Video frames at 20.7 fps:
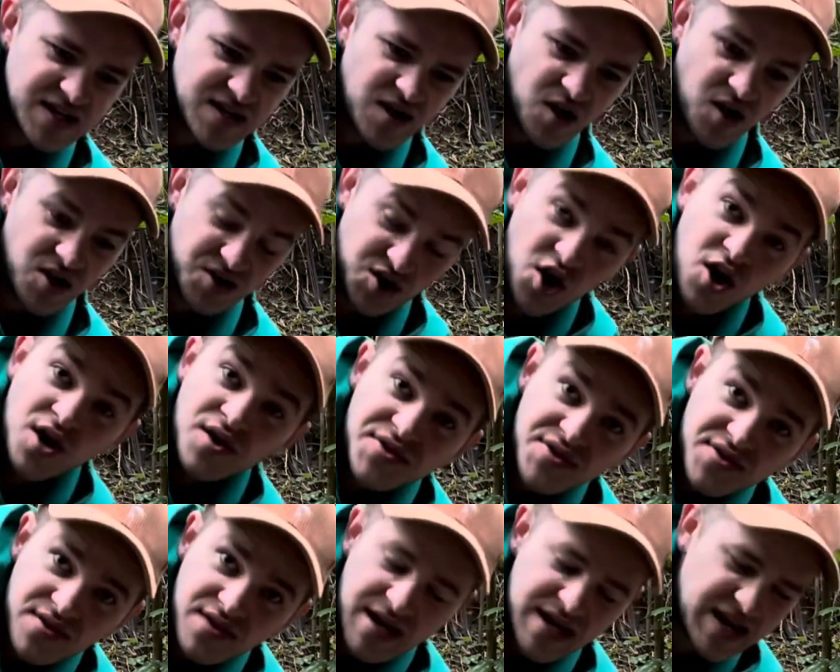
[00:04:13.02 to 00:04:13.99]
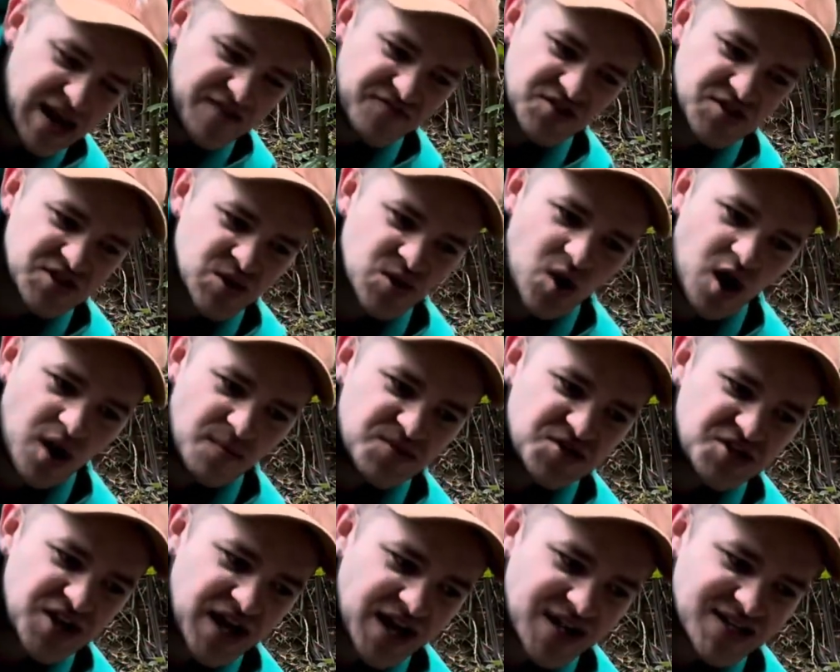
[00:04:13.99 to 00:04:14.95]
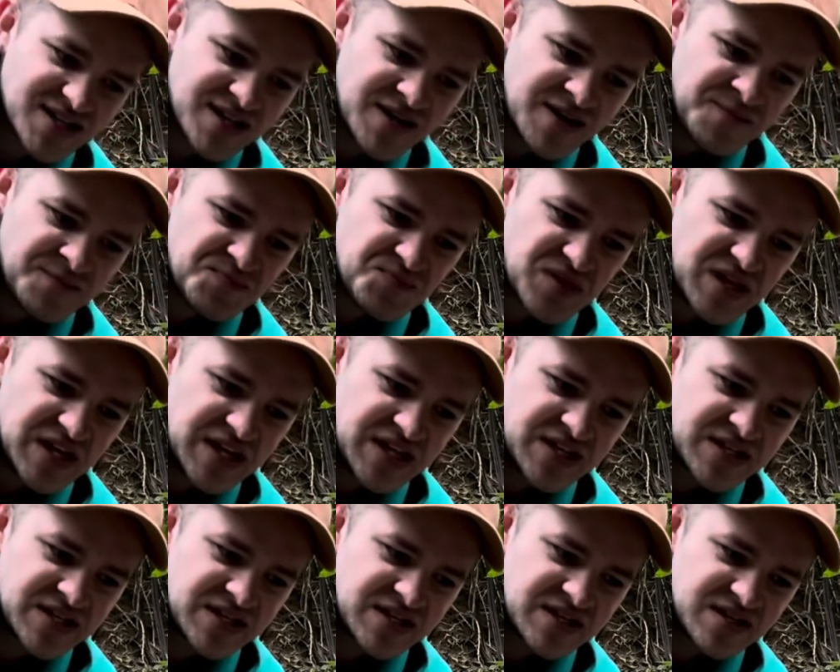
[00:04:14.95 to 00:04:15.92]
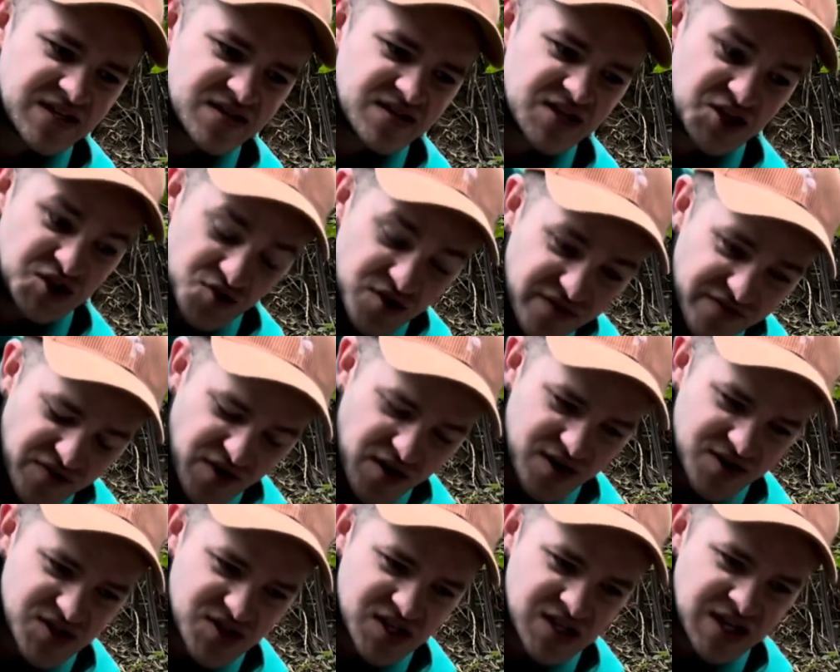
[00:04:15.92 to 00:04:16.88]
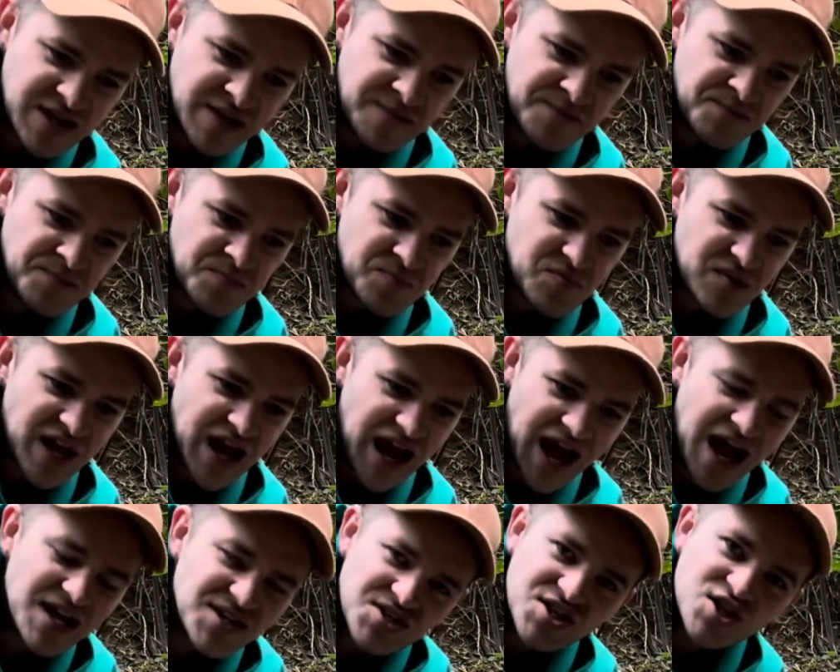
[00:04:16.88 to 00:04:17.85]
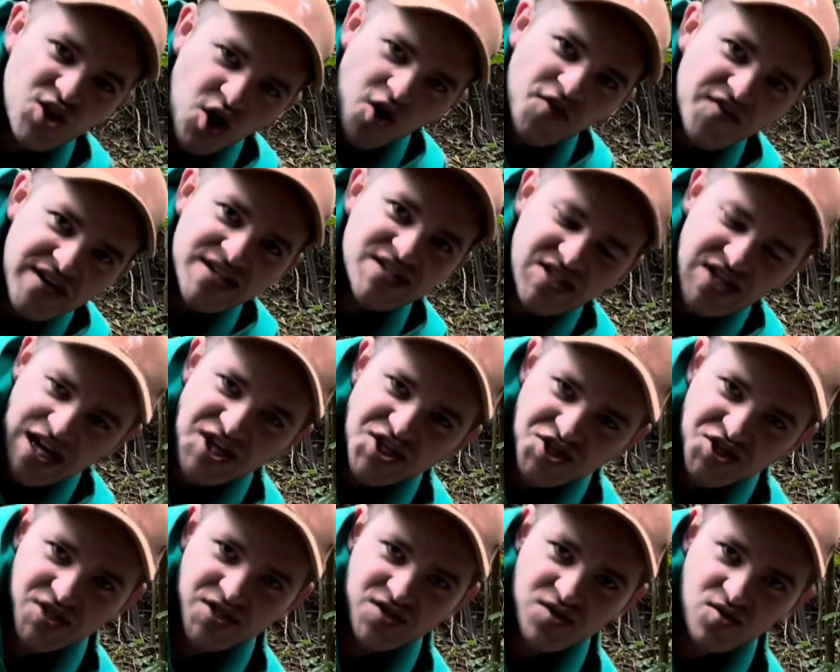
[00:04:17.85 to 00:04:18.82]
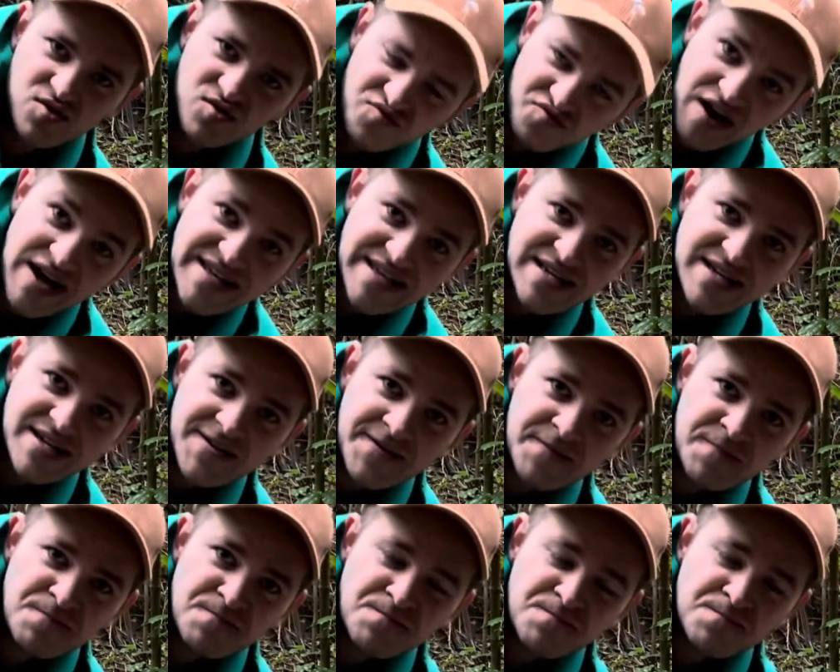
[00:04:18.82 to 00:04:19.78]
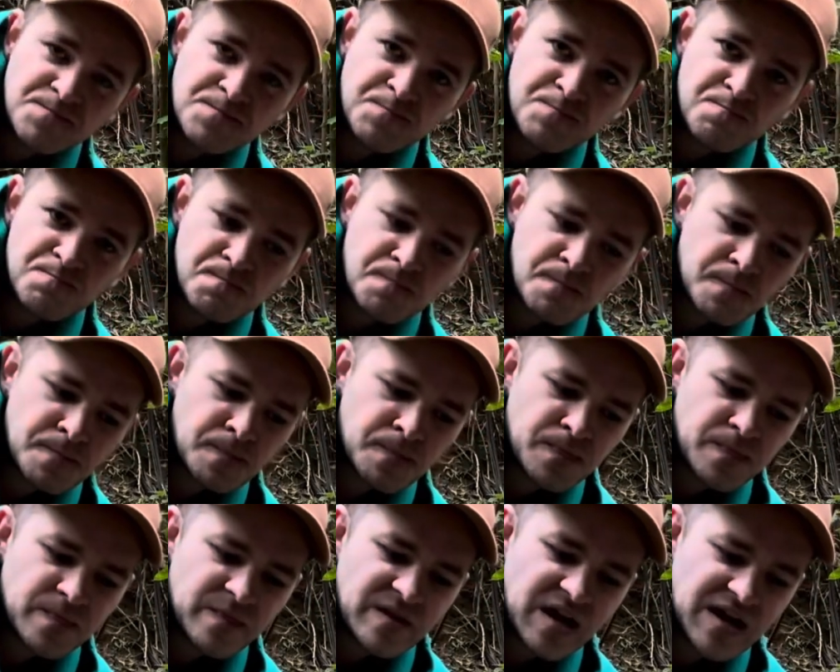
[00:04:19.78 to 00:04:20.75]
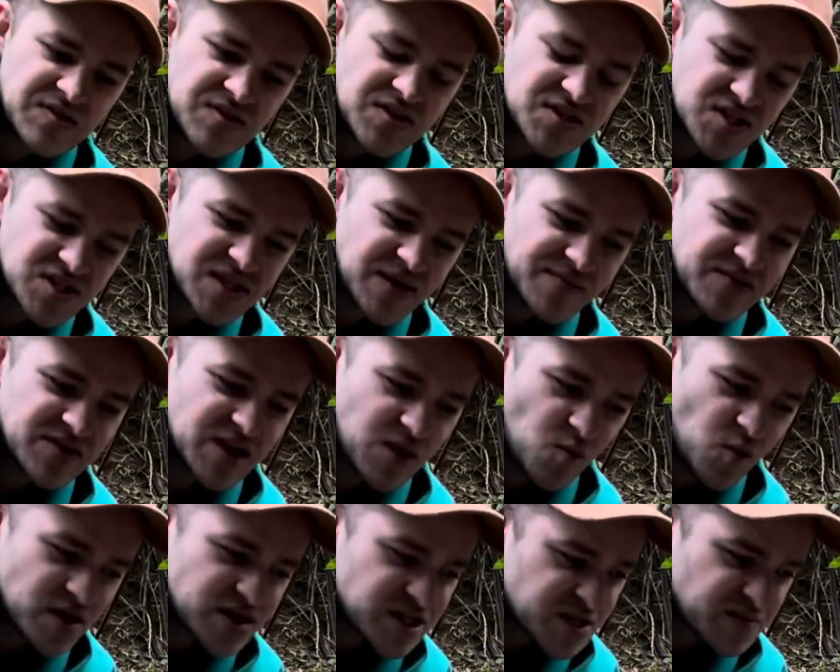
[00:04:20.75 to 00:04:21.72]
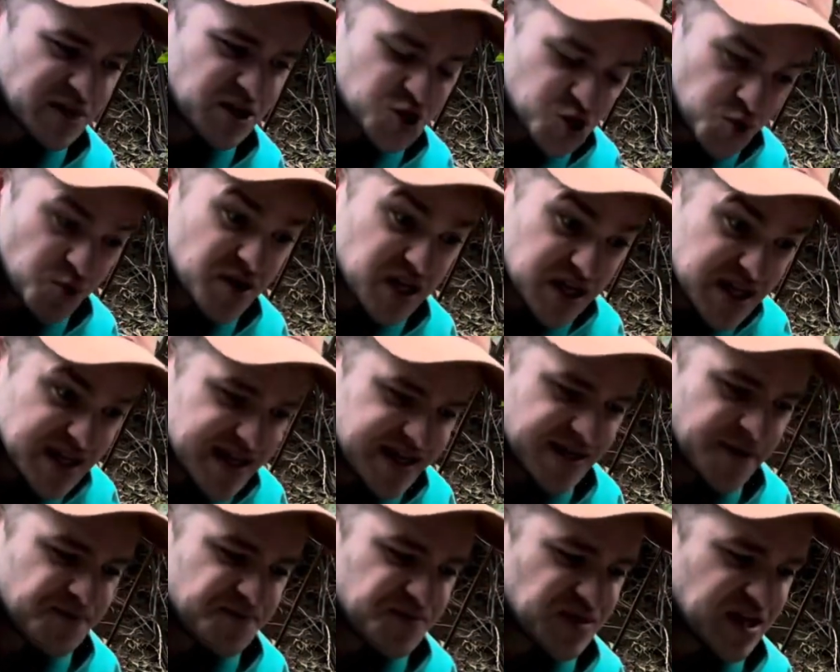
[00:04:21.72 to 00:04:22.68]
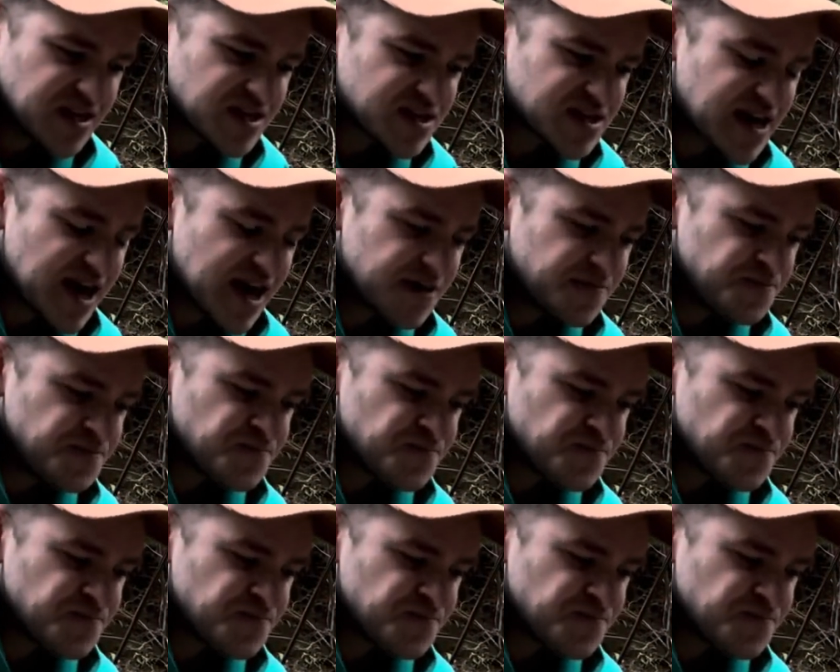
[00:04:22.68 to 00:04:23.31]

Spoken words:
on Earth and every single object in the universe has an orientation already. And this is something that I wanted to make super clear. It's that